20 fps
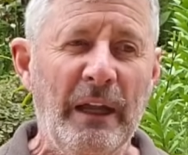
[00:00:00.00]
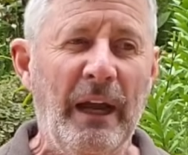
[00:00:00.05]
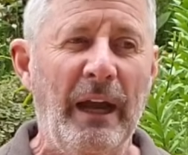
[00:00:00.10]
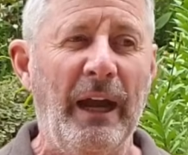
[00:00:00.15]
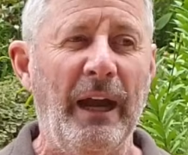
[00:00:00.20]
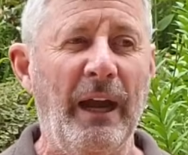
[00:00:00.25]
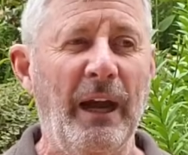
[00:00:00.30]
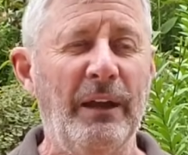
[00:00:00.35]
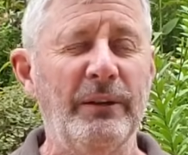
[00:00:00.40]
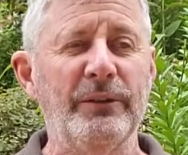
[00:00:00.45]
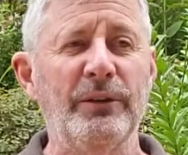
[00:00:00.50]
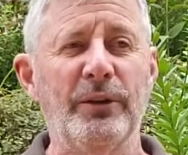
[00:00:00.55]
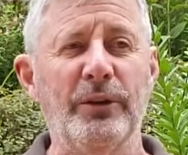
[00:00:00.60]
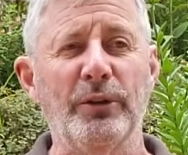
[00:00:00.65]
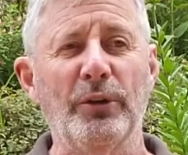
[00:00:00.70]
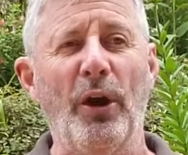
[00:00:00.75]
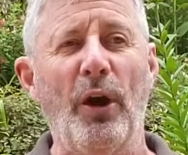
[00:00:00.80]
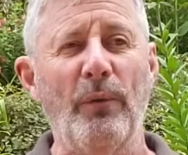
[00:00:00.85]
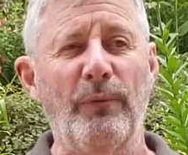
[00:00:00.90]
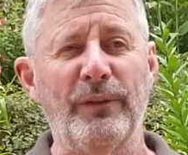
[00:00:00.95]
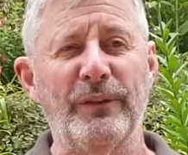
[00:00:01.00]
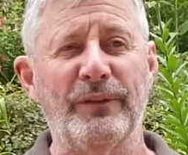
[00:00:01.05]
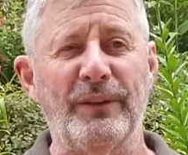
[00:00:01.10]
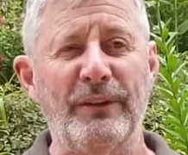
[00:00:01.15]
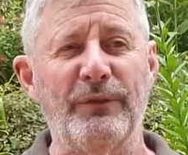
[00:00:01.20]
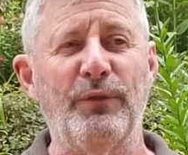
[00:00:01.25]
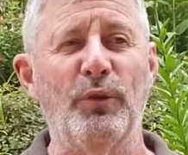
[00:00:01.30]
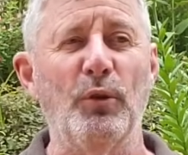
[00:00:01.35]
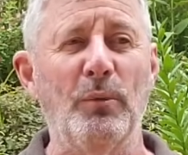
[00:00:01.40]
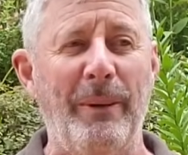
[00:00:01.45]
Uh, you can obviously
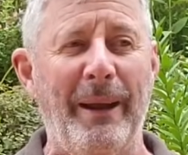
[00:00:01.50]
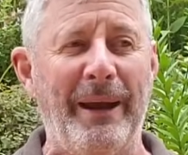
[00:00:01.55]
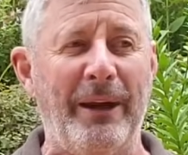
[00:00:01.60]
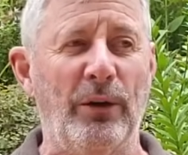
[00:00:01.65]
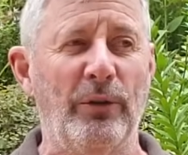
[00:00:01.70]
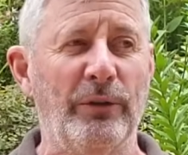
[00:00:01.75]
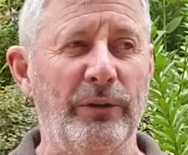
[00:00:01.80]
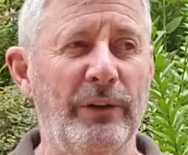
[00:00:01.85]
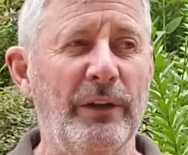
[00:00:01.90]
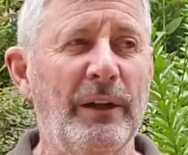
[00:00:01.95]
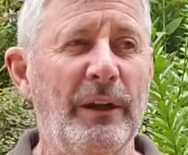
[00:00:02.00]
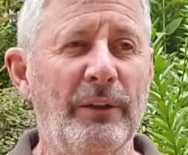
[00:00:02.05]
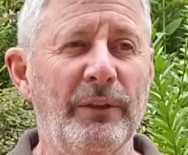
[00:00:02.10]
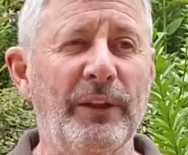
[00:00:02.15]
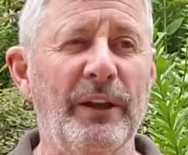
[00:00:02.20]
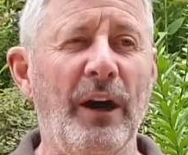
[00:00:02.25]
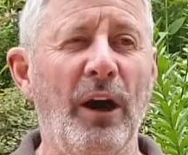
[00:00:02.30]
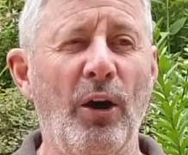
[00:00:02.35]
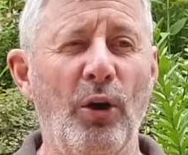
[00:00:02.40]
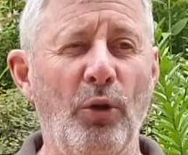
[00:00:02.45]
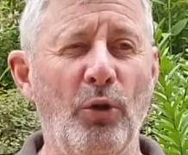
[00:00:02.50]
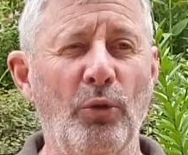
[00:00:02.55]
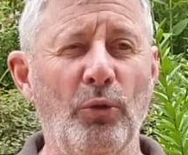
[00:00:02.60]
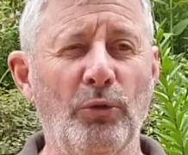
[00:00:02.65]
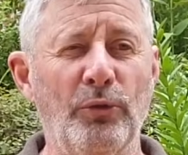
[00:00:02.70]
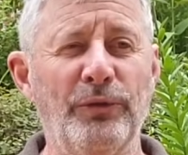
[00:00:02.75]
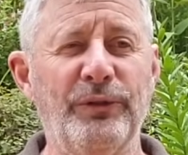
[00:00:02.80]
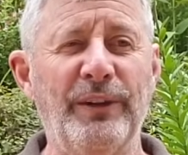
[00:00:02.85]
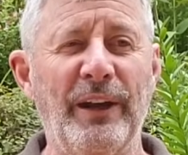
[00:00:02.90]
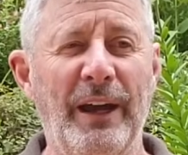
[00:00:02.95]
fall back on the
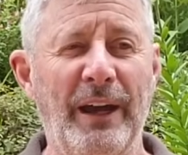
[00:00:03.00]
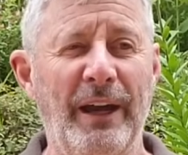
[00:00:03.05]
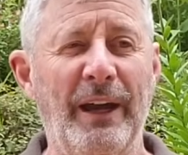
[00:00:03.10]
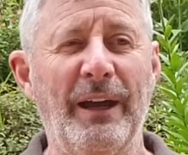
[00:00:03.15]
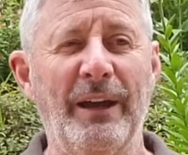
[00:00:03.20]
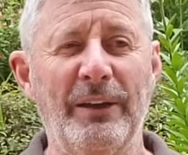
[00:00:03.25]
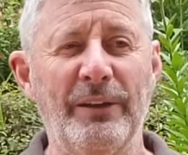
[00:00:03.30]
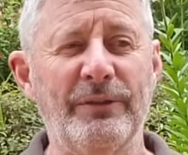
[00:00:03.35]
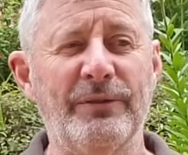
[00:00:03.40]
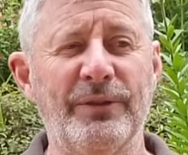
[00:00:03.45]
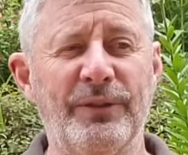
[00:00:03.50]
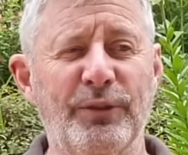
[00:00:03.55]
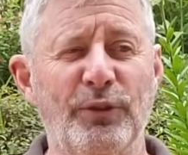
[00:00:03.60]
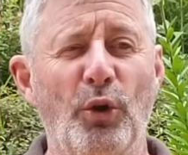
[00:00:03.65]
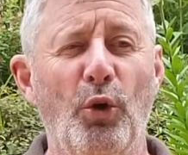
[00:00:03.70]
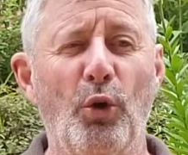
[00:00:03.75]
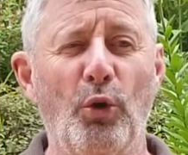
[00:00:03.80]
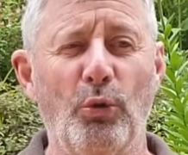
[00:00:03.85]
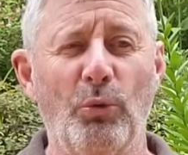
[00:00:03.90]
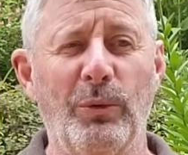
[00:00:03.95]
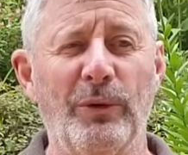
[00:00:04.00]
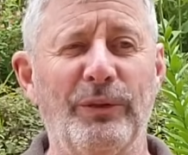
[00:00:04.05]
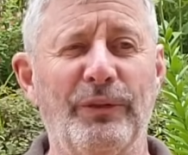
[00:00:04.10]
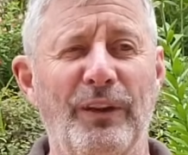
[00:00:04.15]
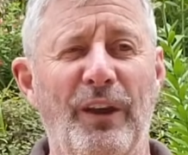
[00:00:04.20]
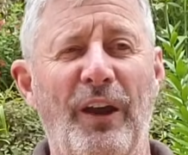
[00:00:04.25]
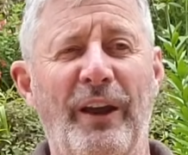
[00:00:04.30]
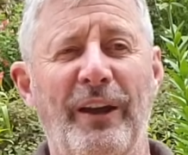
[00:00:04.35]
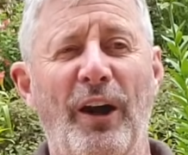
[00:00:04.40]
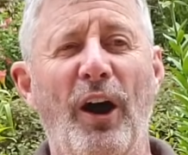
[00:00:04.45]
old uh, stalwards
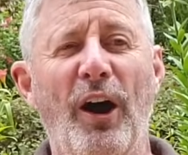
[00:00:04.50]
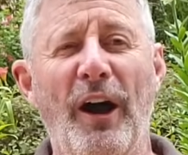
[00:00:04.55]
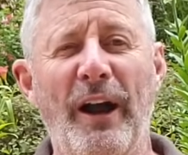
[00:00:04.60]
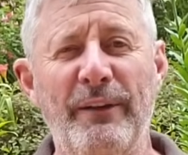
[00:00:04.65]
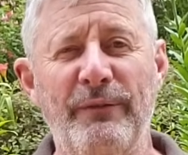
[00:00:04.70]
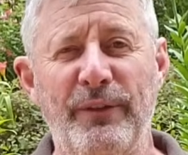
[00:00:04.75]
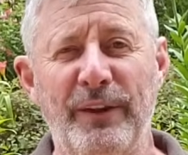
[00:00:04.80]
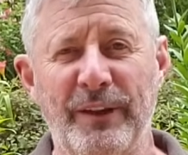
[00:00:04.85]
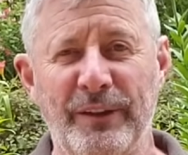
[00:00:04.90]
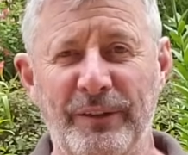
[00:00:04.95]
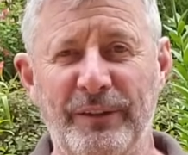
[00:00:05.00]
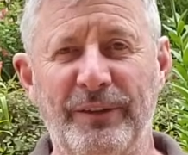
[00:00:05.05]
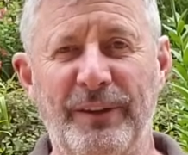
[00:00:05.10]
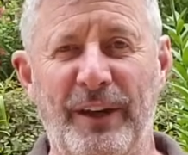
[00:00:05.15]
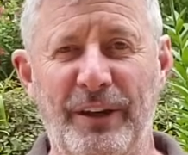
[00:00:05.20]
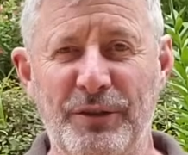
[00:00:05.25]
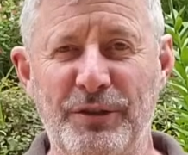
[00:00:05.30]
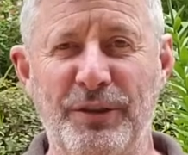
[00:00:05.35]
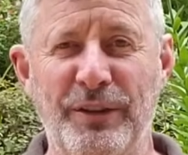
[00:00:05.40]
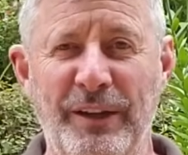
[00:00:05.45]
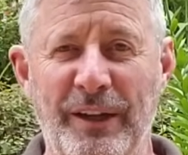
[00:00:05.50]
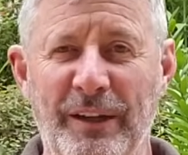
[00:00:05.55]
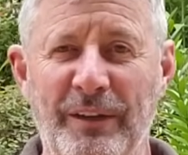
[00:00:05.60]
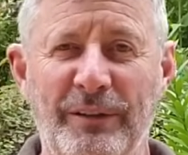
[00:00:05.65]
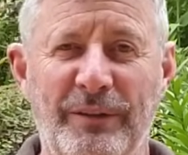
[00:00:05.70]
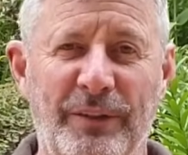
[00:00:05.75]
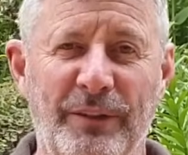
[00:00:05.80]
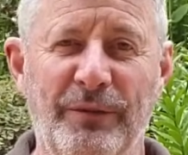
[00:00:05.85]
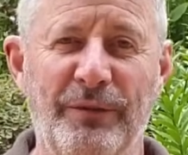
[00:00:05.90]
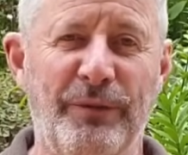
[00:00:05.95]
like ivy and such
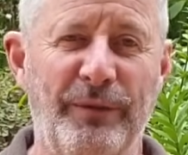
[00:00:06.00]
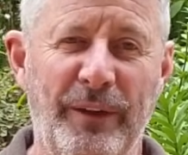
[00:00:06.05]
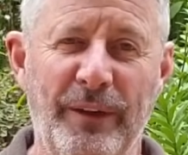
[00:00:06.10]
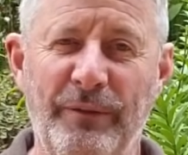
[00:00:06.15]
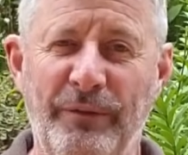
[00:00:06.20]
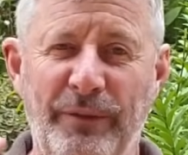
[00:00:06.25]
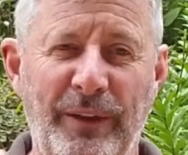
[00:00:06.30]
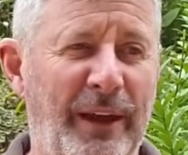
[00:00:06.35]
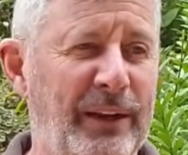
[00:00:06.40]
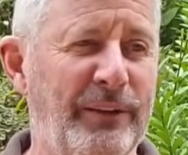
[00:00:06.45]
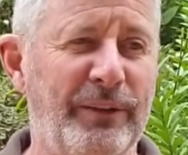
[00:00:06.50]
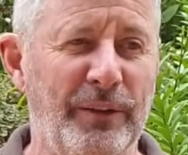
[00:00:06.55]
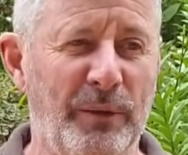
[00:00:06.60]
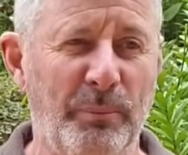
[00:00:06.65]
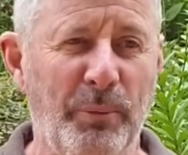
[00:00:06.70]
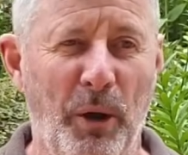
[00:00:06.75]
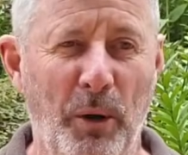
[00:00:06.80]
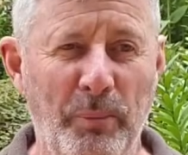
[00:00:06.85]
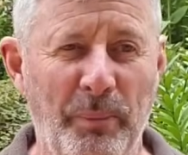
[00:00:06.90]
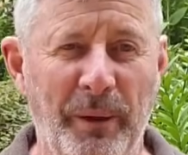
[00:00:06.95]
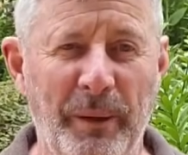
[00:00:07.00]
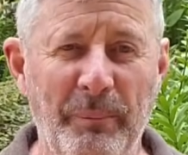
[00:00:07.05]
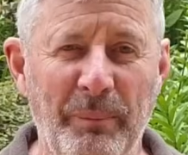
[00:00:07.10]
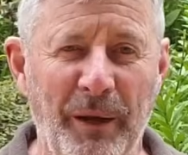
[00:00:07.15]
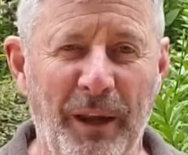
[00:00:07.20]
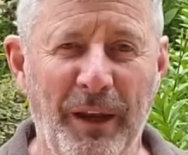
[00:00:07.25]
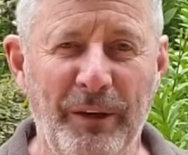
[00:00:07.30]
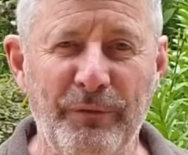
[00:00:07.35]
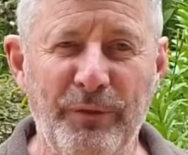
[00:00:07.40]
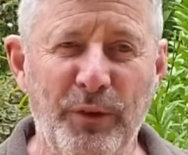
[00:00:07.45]
things if, if that's an appropriate
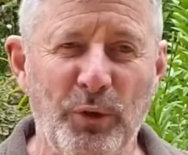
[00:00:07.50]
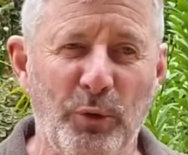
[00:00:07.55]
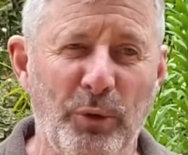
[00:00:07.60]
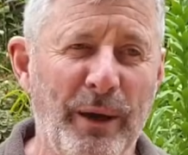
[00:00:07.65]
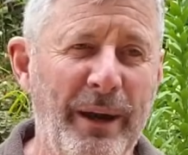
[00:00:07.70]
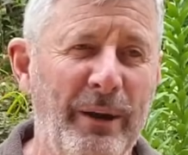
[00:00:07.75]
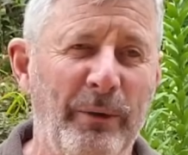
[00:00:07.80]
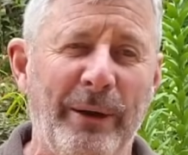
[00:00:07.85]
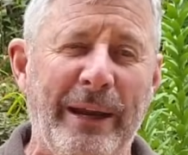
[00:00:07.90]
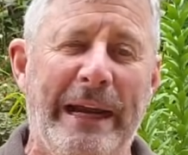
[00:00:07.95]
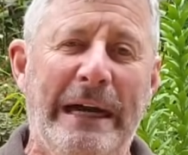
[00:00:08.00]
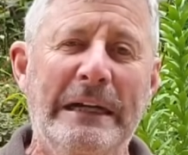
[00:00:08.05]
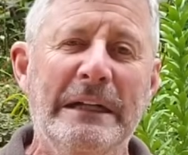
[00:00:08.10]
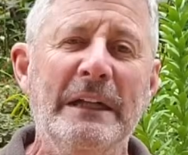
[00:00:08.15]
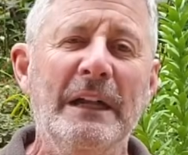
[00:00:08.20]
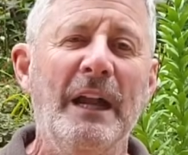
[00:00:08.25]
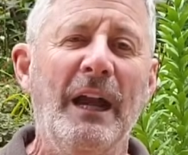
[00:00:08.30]
plant for your area.